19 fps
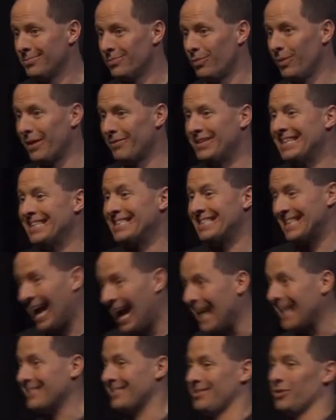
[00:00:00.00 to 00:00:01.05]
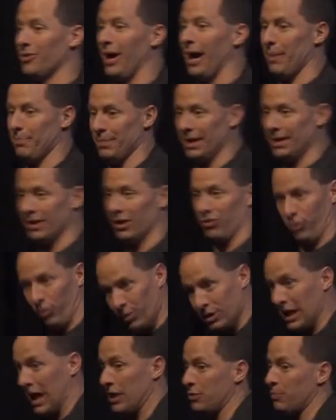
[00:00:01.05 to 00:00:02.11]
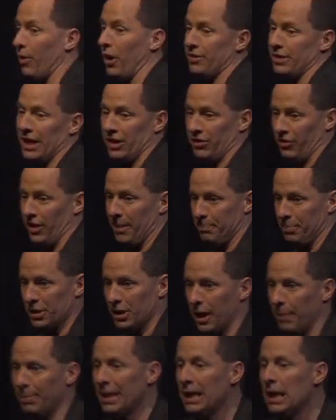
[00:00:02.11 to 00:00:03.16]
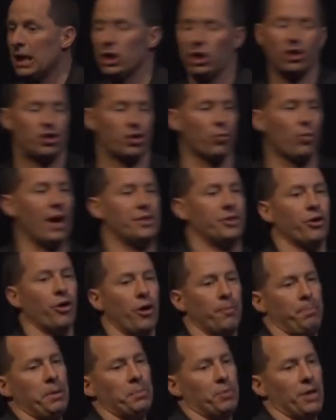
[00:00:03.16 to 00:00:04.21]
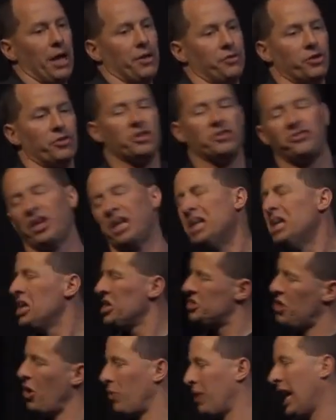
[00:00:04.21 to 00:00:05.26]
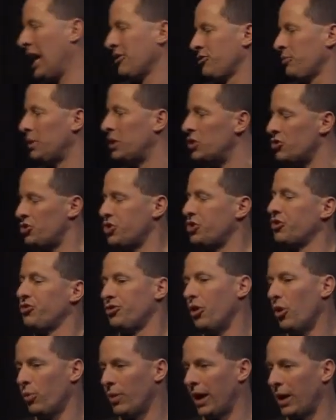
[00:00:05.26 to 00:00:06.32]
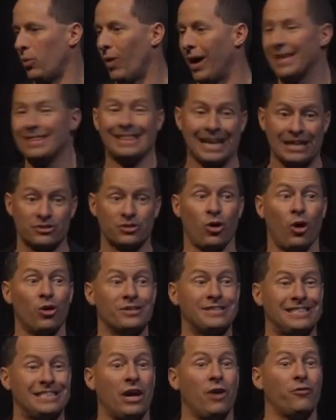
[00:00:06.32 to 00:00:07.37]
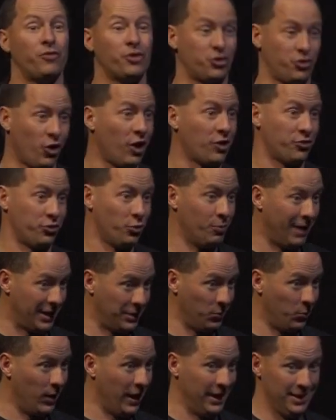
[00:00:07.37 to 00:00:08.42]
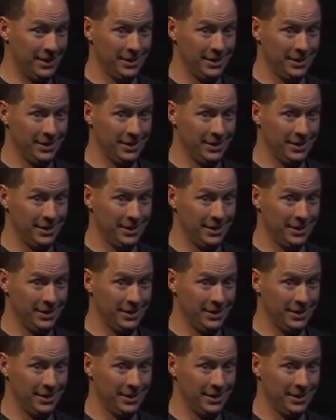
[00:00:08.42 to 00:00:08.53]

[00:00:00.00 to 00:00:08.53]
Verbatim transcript: We have a disaster happening there, so I'm glad you brought that example up. Because you're right, there are people out there that say, don't ask me, you should just know what I want. That's called selfish also, by the way.